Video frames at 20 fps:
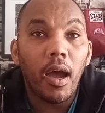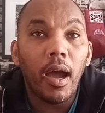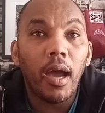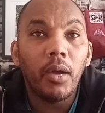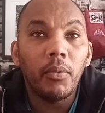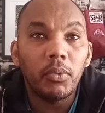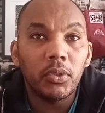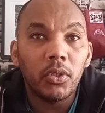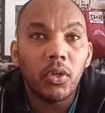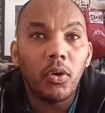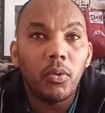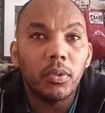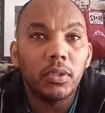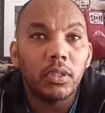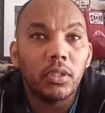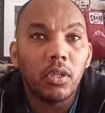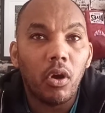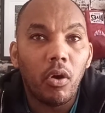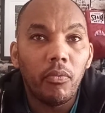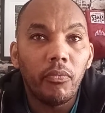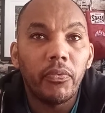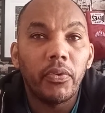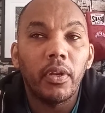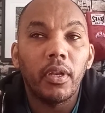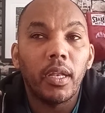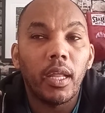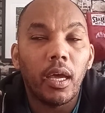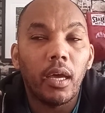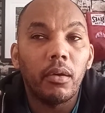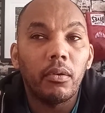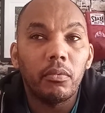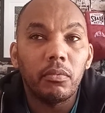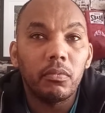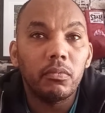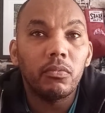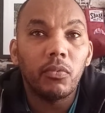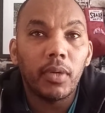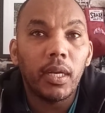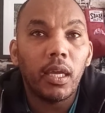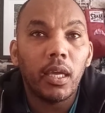I was always confident that
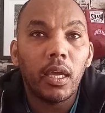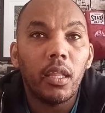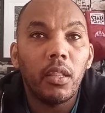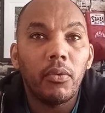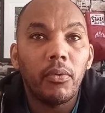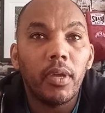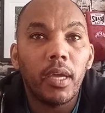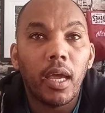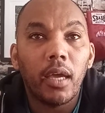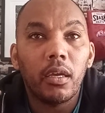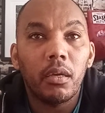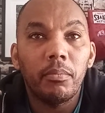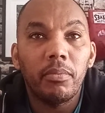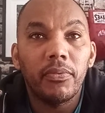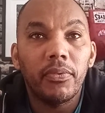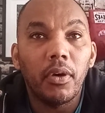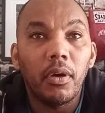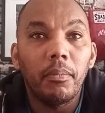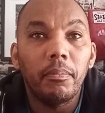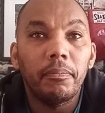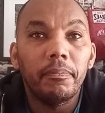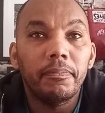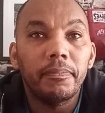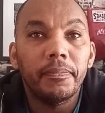when I get in the ring, I can perform.